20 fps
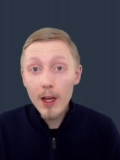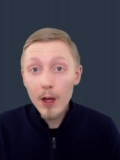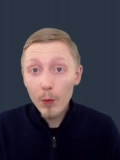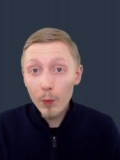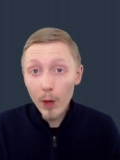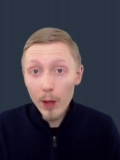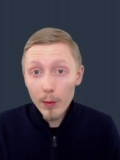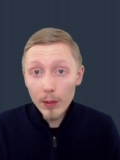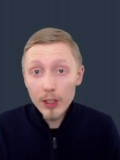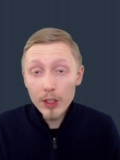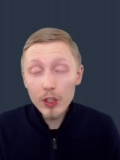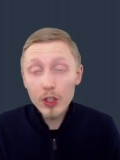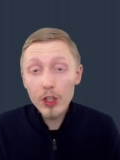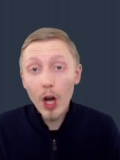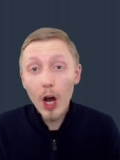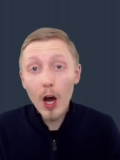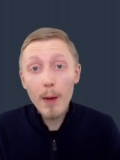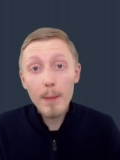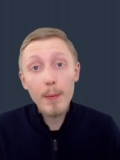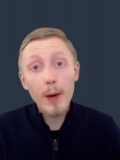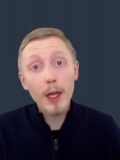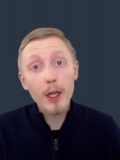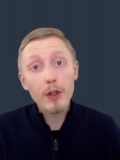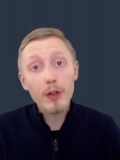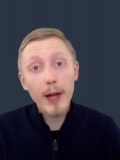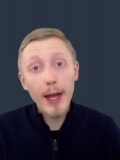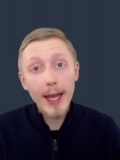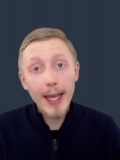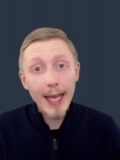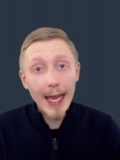we would start by
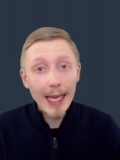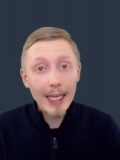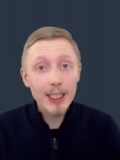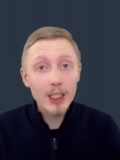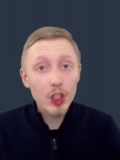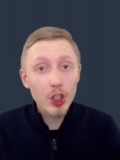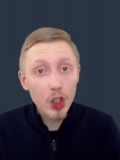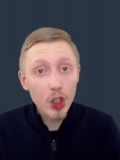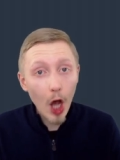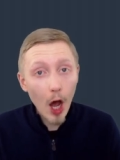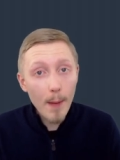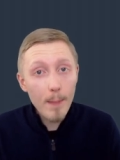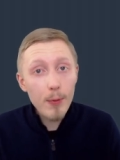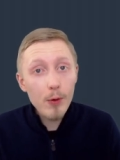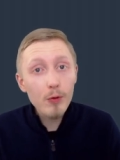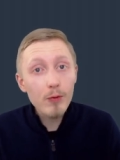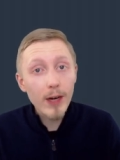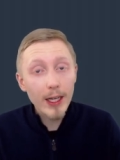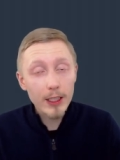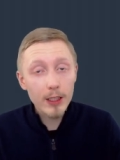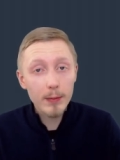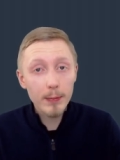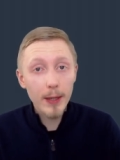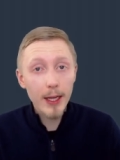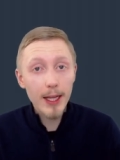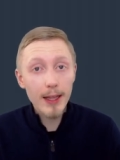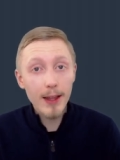creating a sample recipe